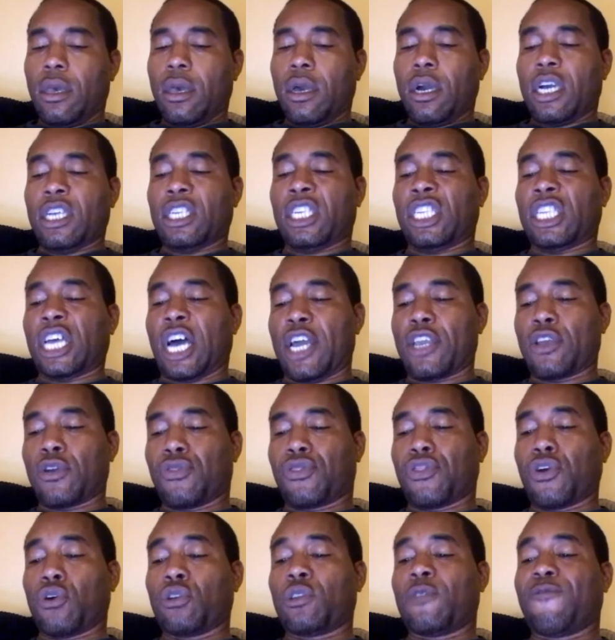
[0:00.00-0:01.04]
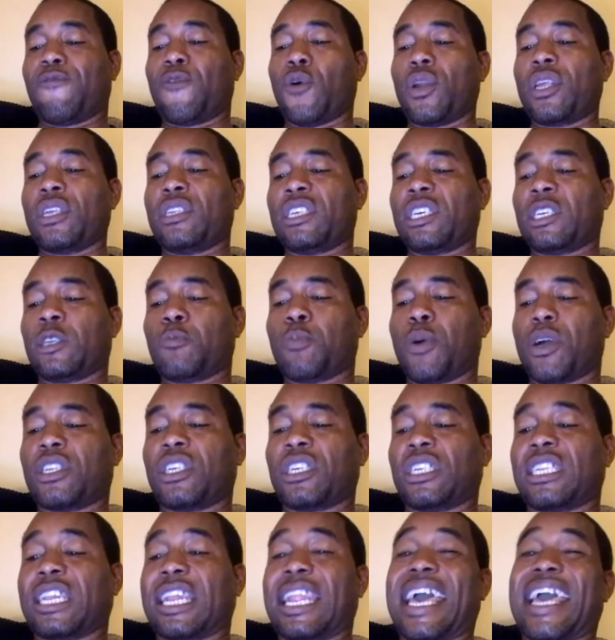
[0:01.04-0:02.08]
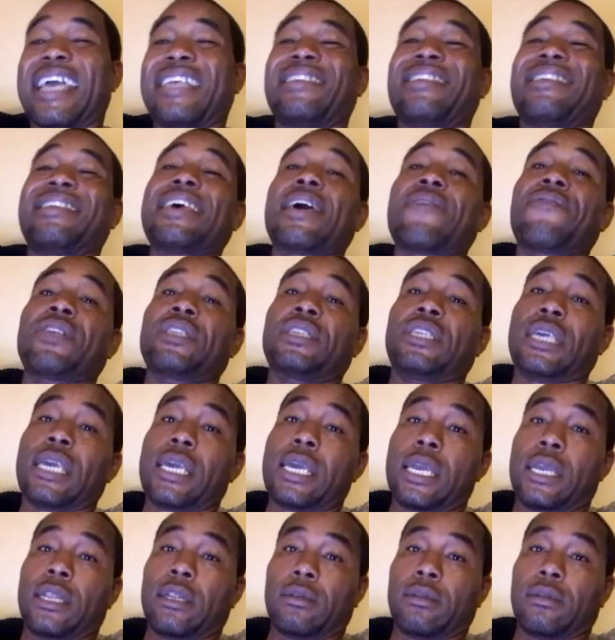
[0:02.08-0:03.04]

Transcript: Castano throws 46 punches, land 17.